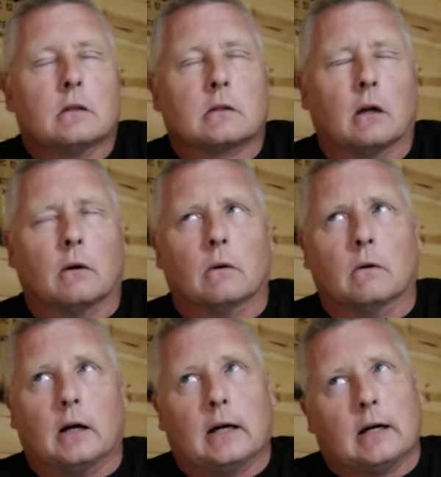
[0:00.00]

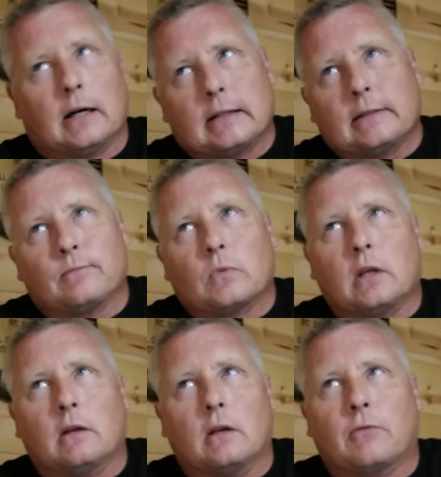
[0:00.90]
So uh,
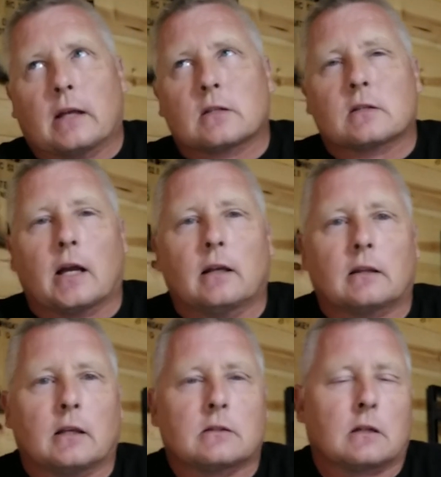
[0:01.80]
if that's a sign
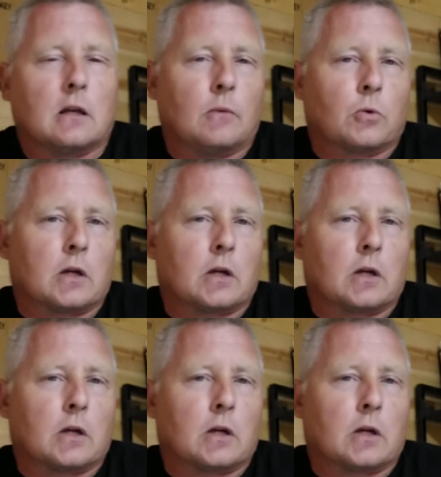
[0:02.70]
of things to come,